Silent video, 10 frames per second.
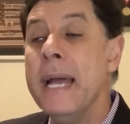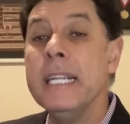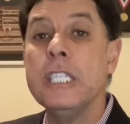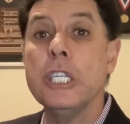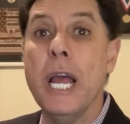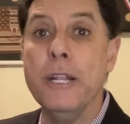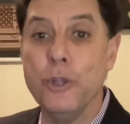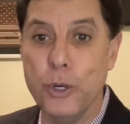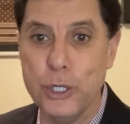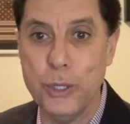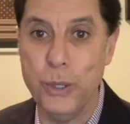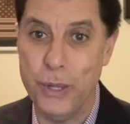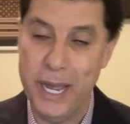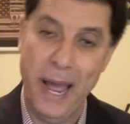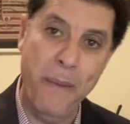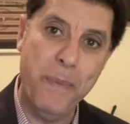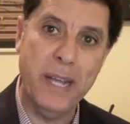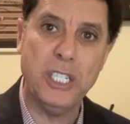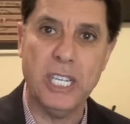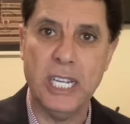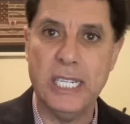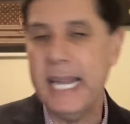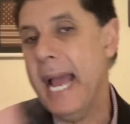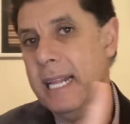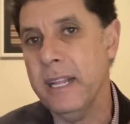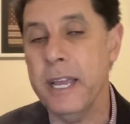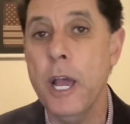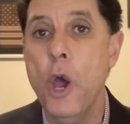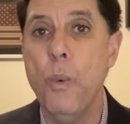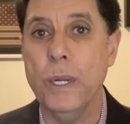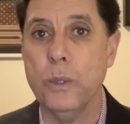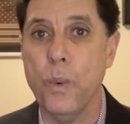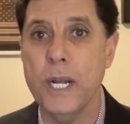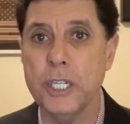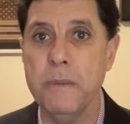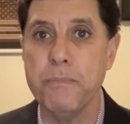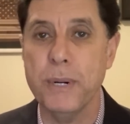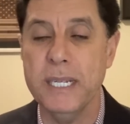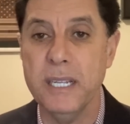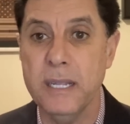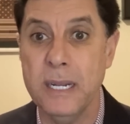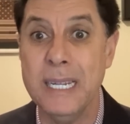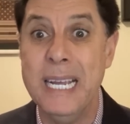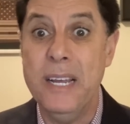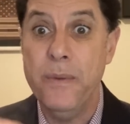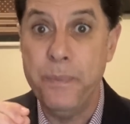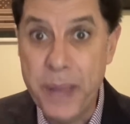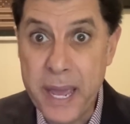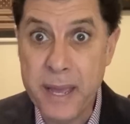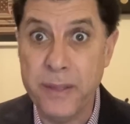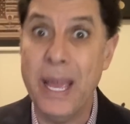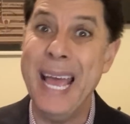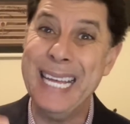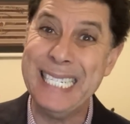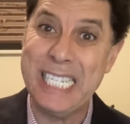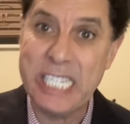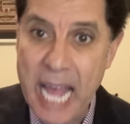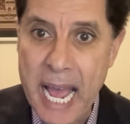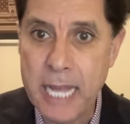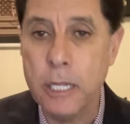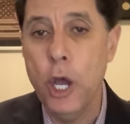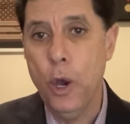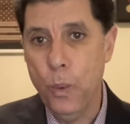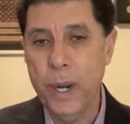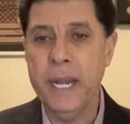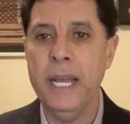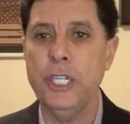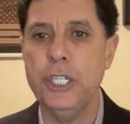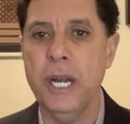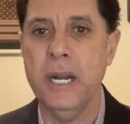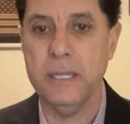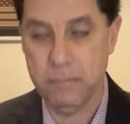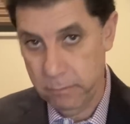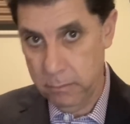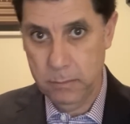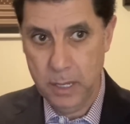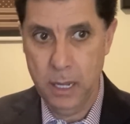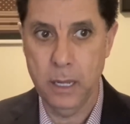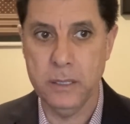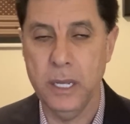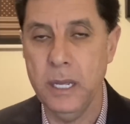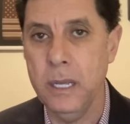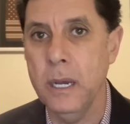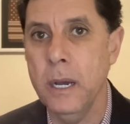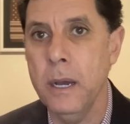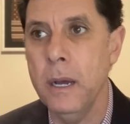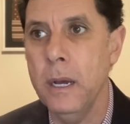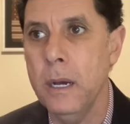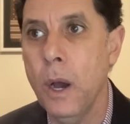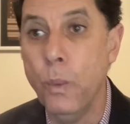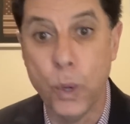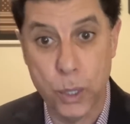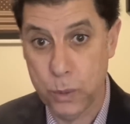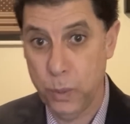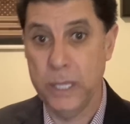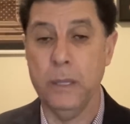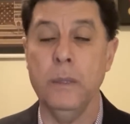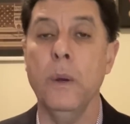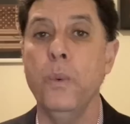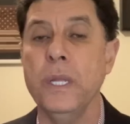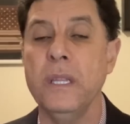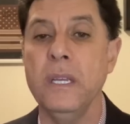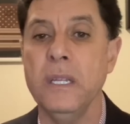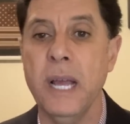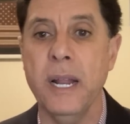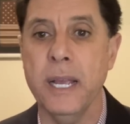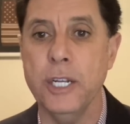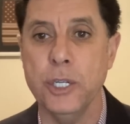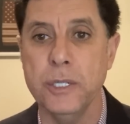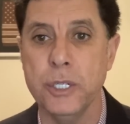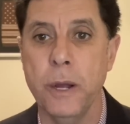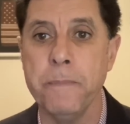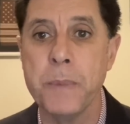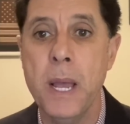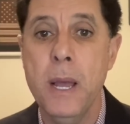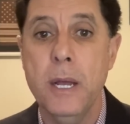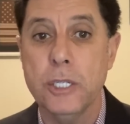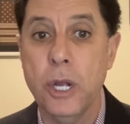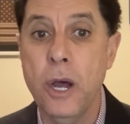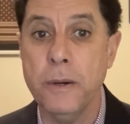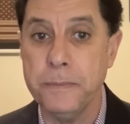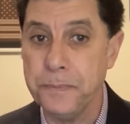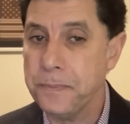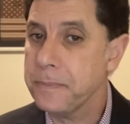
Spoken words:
and it's understood. And that's exactly what the Russian president did and said when he shared the award with the delegation. So